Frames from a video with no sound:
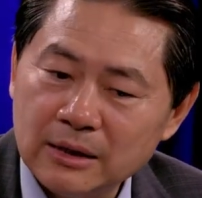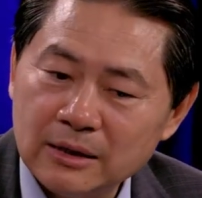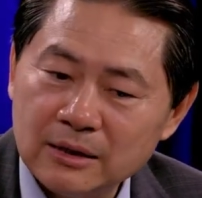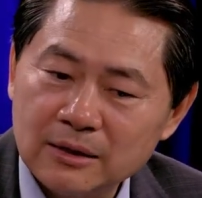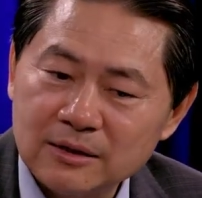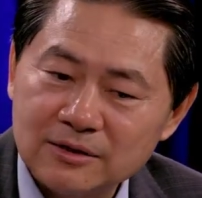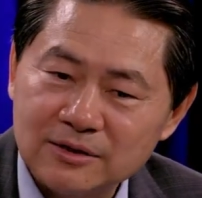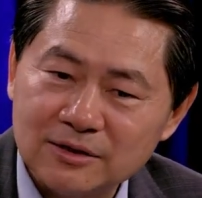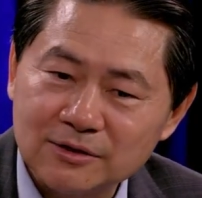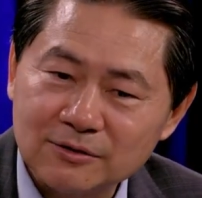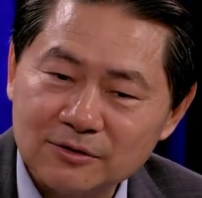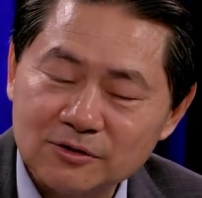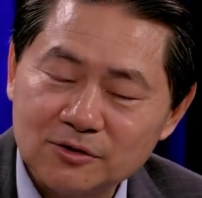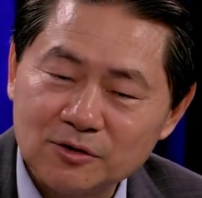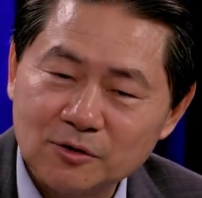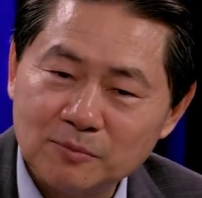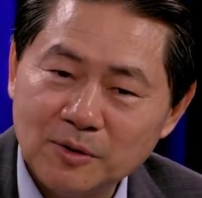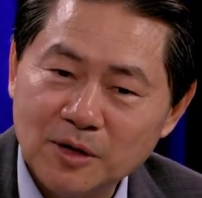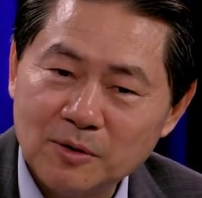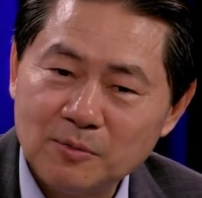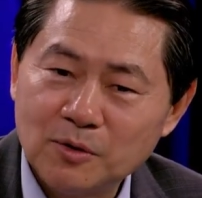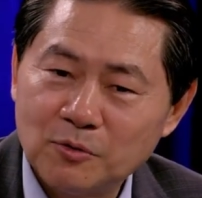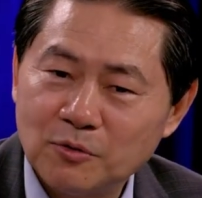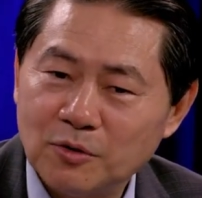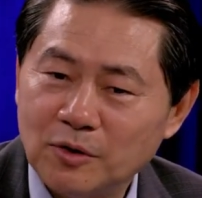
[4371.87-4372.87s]
So
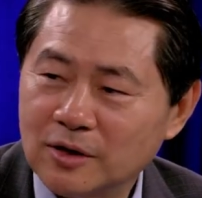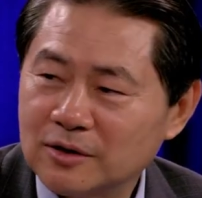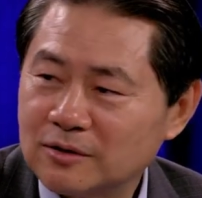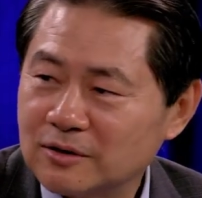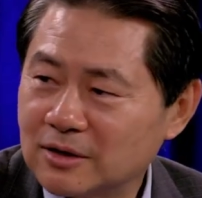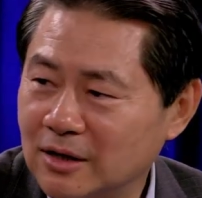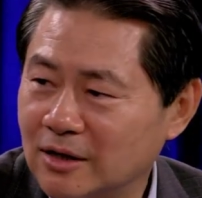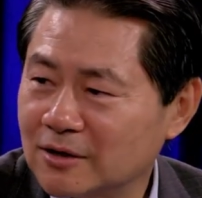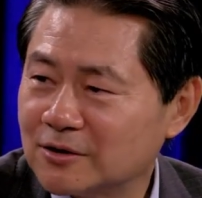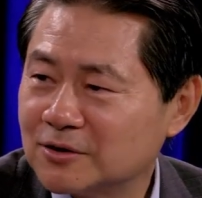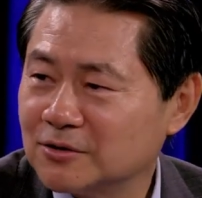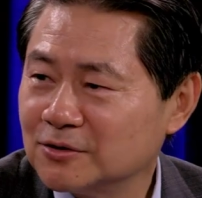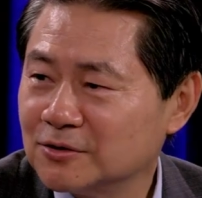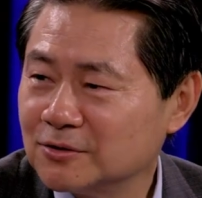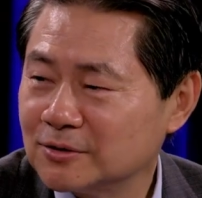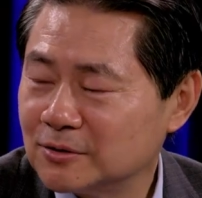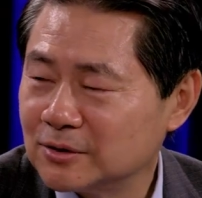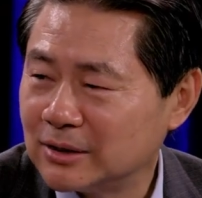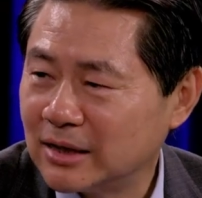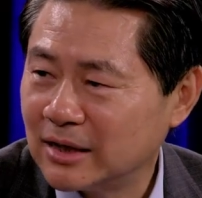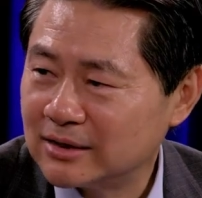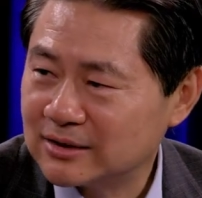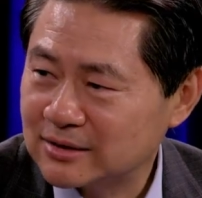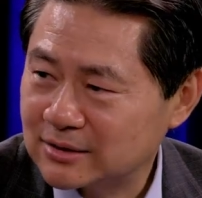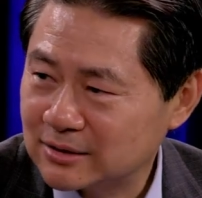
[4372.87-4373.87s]
maybe we want to conclude
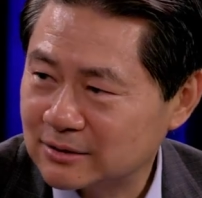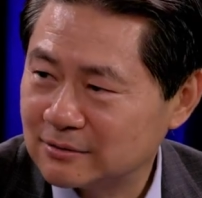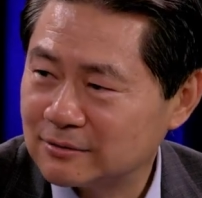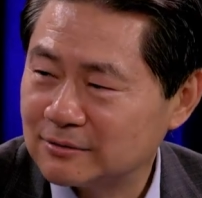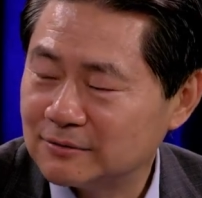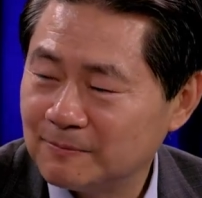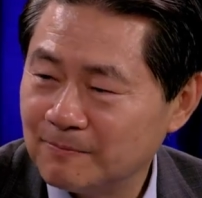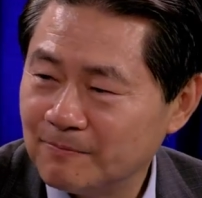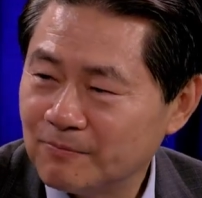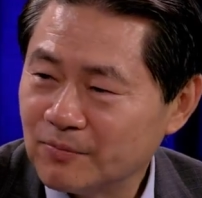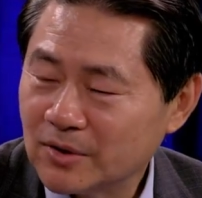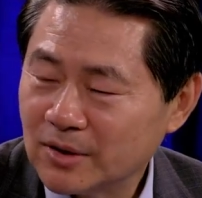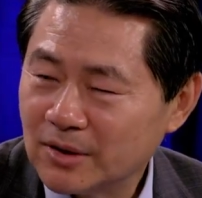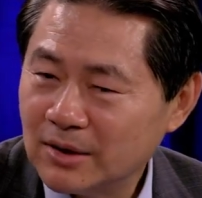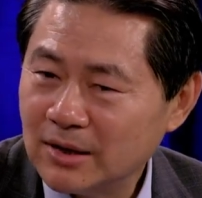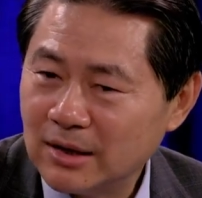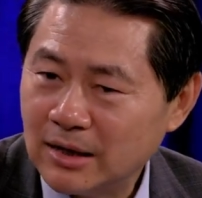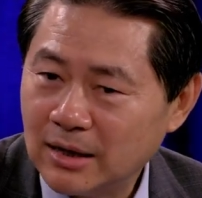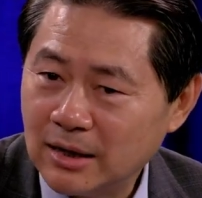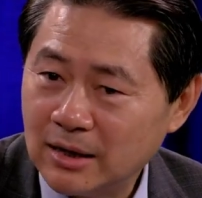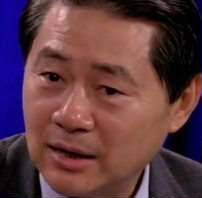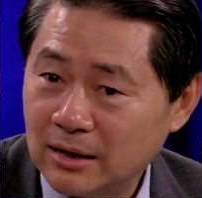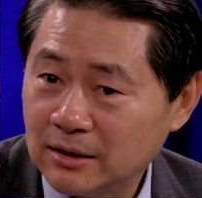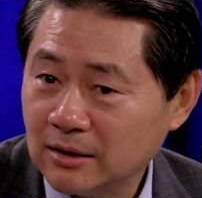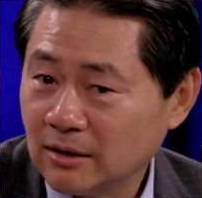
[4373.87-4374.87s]
as to,
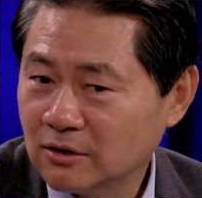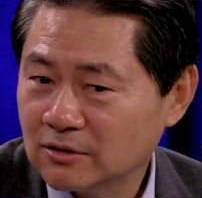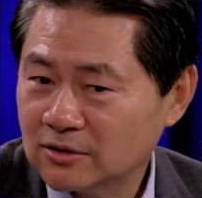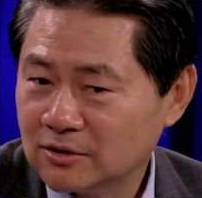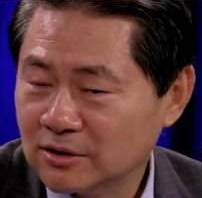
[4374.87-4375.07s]
and also